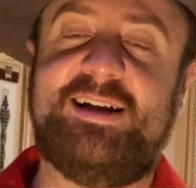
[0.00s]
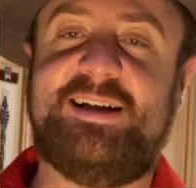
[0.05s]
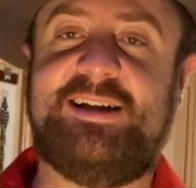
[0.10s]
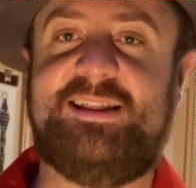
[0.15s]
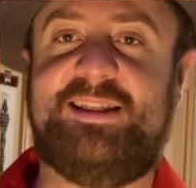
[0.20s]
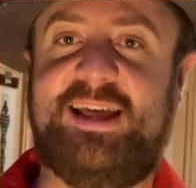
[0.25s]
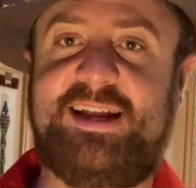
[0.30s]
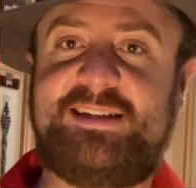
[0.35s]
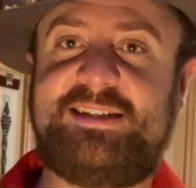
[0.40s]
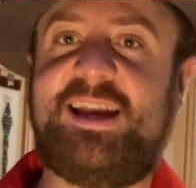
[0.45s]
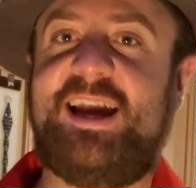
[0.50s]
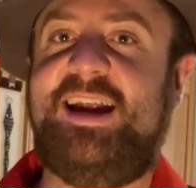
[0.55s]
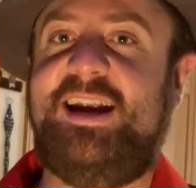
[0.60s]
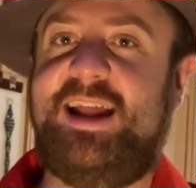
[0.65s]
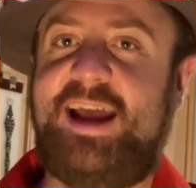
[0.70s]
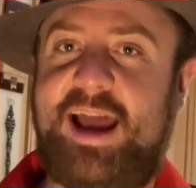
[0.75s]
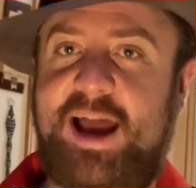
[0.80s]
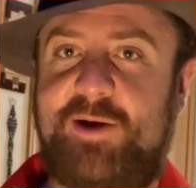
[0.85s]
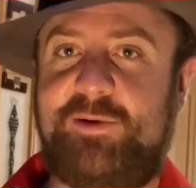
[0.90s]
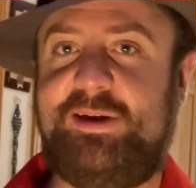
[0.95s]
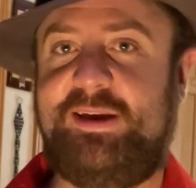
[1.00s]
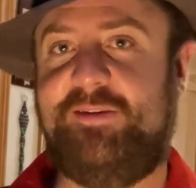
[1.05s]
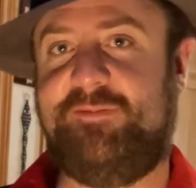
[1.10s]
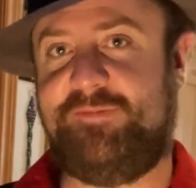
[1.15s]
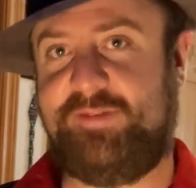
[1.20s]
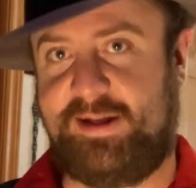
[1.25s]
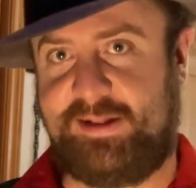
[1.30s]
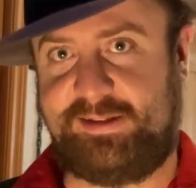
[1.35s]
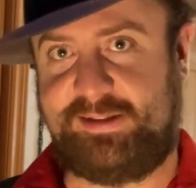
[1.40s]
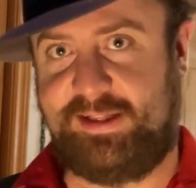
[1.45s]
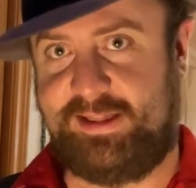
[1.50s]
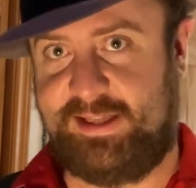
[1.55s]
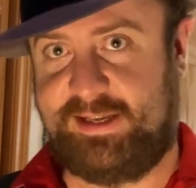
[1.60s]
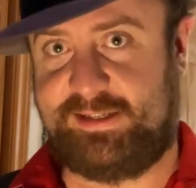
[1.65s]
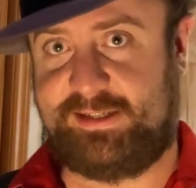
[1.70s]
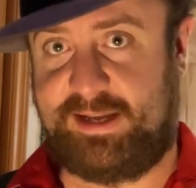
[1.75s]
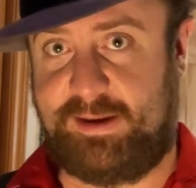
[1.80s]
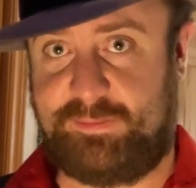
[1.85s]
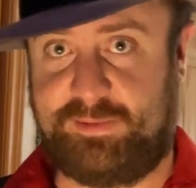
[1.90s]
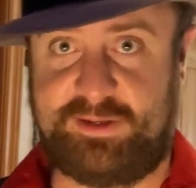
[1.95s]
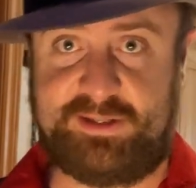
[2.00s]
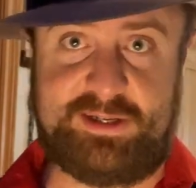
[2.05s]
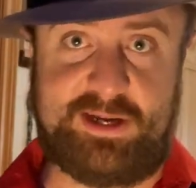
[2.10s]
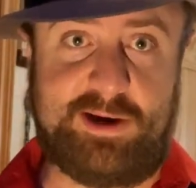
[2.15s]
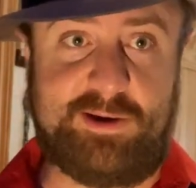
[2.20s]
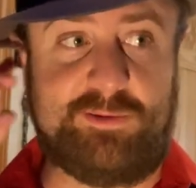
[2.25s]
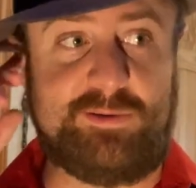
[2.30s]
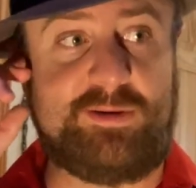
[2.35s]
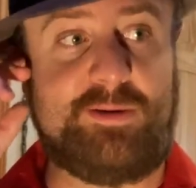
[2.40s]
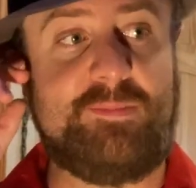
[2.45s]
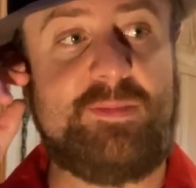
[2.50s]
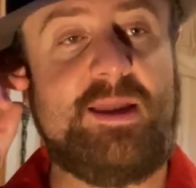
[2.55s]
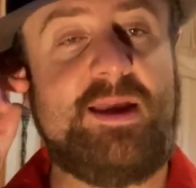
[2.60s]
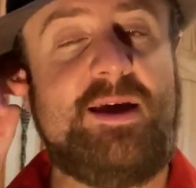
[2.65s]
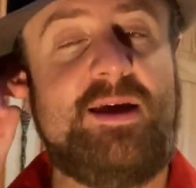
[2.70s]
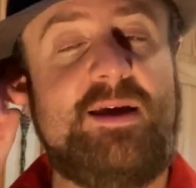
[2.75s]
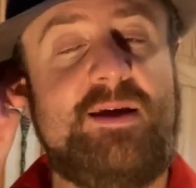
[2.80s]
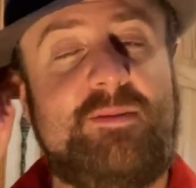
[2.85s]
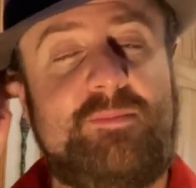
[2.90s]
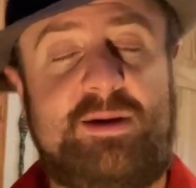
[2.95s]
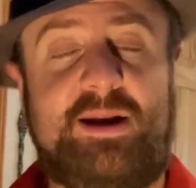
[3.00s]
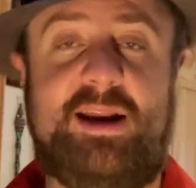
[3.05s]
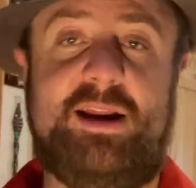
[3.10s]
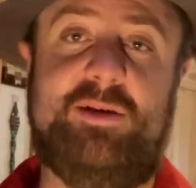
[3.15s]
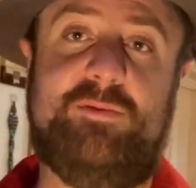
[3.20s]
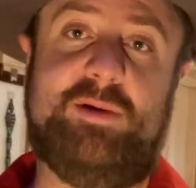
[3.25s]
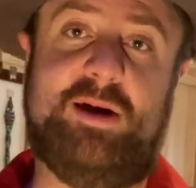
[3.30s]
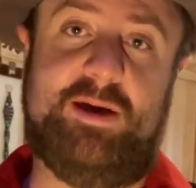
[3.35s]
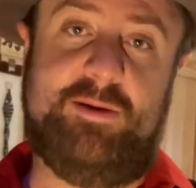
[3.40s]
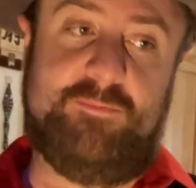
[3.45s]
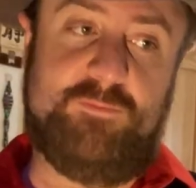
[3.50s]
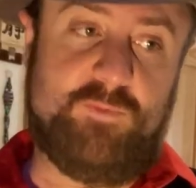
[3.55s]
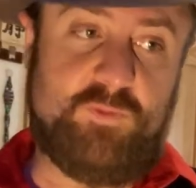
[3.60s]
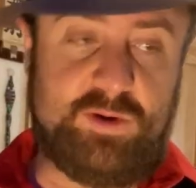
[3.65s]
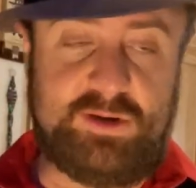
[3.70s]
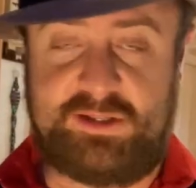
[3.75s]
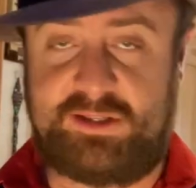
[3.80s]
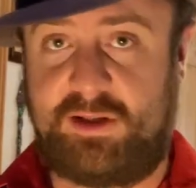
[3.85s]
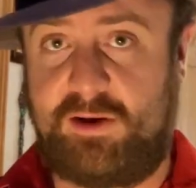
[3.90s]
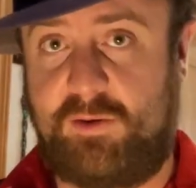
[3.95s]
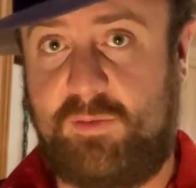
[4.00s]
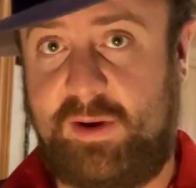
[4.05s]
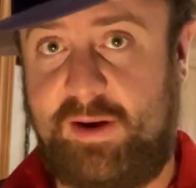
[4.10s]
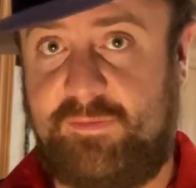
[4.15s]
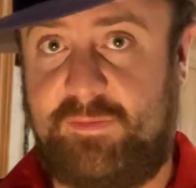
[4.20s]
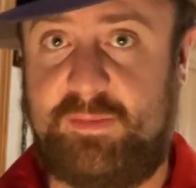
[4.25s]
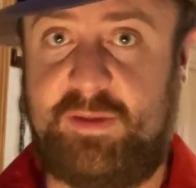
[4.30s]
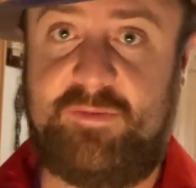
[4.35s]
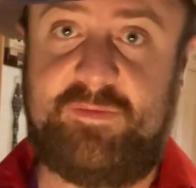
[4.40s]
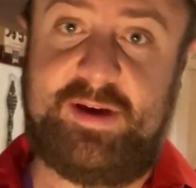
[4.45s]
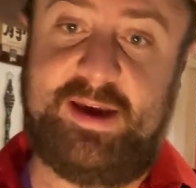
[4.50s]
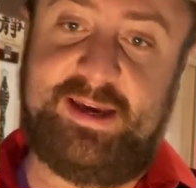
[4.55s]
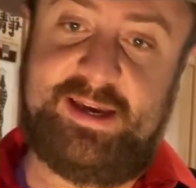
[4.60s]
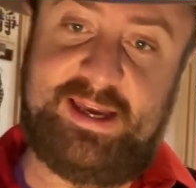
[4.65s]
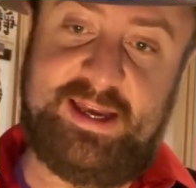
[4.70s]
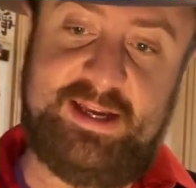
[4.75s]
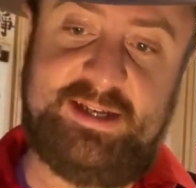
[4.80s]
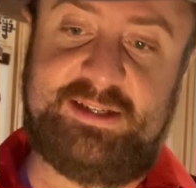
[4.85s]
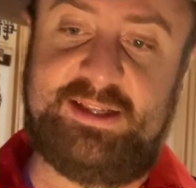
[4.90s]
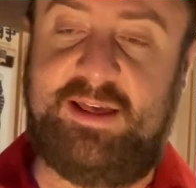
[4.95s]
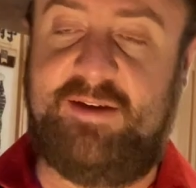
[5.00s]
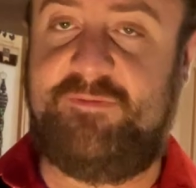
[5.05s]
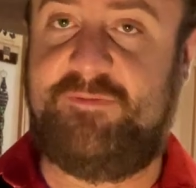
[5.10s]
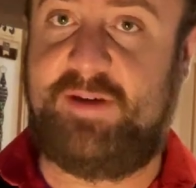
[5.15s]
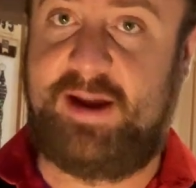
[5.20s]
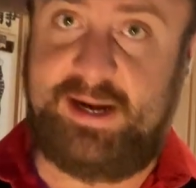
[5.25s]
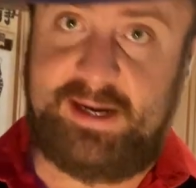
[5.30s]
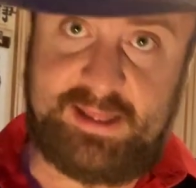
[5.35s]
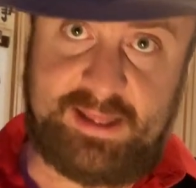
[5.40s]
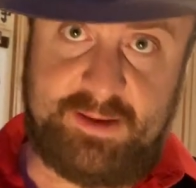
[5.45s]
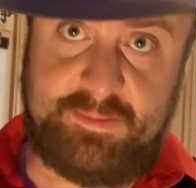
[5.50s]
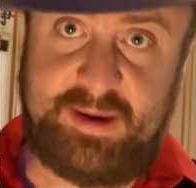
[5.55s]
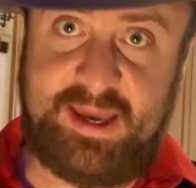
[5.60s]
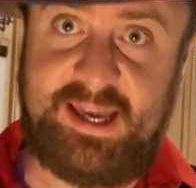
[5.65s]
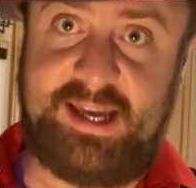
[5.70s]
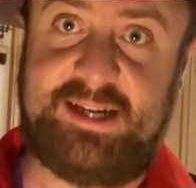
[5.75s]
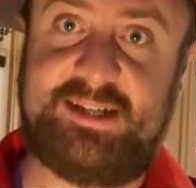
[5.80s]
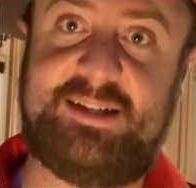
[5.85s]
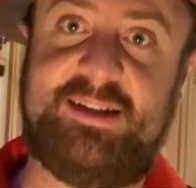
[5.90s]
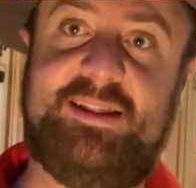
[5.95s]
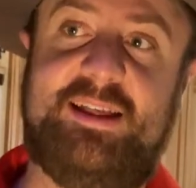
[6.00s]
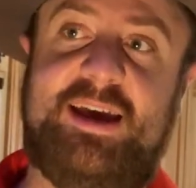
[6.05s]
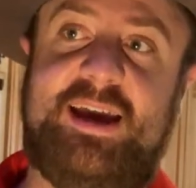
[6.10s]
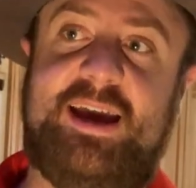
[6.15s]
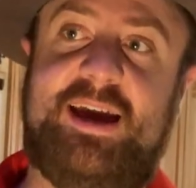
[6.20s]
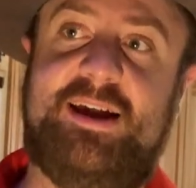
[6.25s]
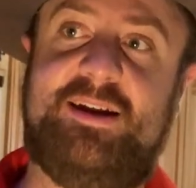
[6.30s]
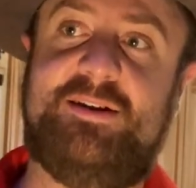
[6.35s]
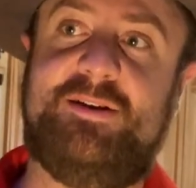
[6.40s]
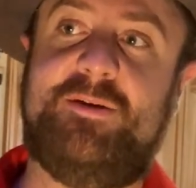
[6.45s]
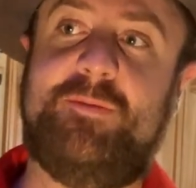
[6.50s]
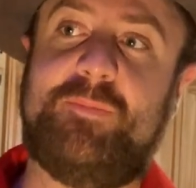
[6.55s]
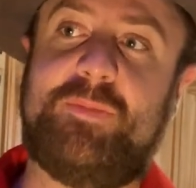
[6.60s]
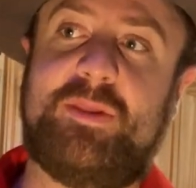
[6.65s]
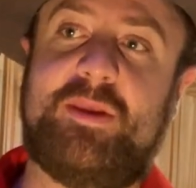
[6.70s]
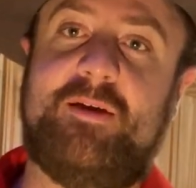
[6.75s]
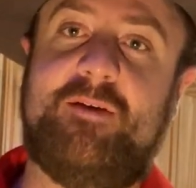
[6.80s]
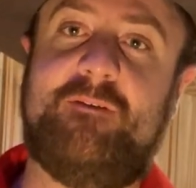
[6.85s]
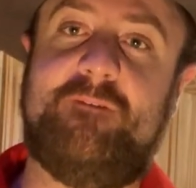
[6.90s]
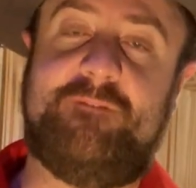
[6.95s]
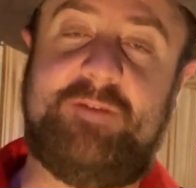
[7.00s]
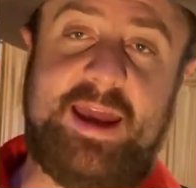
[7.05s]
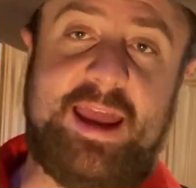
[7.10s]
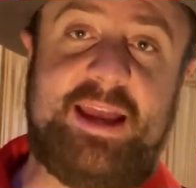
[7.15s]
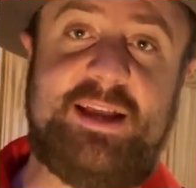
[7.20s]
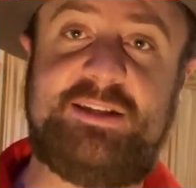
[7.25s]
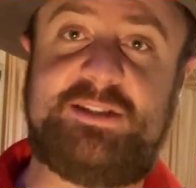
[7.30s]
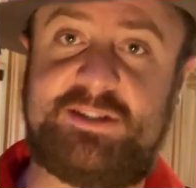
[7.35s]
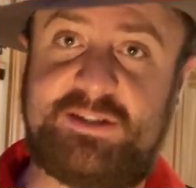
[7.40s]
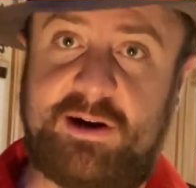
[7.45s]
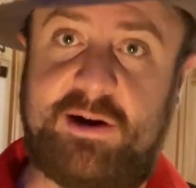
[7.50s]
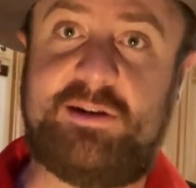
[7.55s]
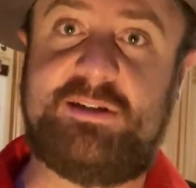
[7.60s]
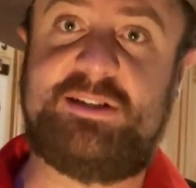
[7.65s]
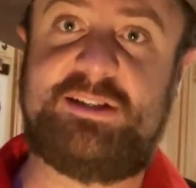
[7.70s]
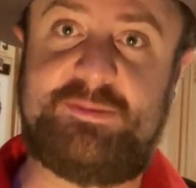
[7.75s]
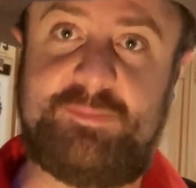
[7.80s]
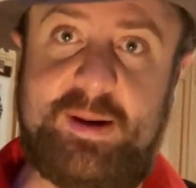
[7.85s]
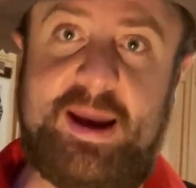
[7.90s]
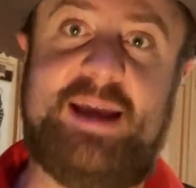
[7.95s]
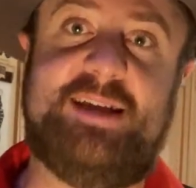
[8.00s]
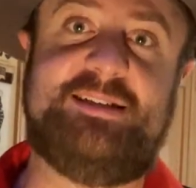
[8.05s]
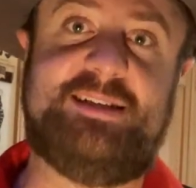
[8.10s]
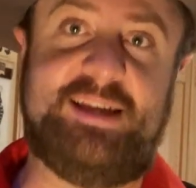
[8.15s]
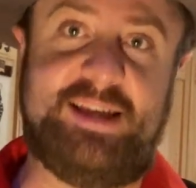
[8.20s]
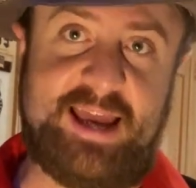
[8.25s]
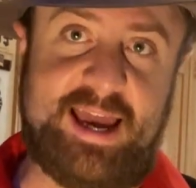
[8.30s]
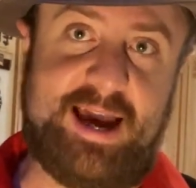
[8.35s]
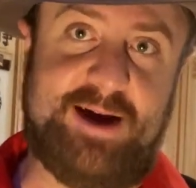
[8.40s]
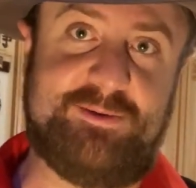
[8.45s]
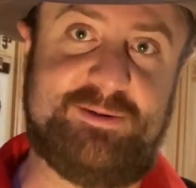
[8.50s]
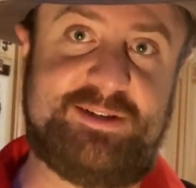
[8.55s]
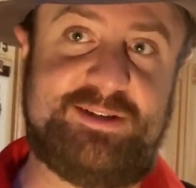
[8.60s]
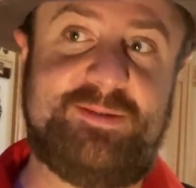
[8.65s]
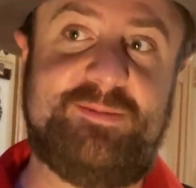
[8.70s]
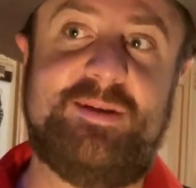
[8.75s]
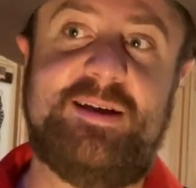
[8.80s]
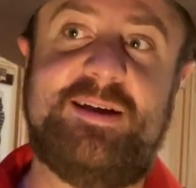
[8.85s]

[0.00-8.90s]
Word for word: That's kind of how he felt in this episode. But anyway, once they're away from the Vikings, they finally make it to land, Fang starts spazzing out.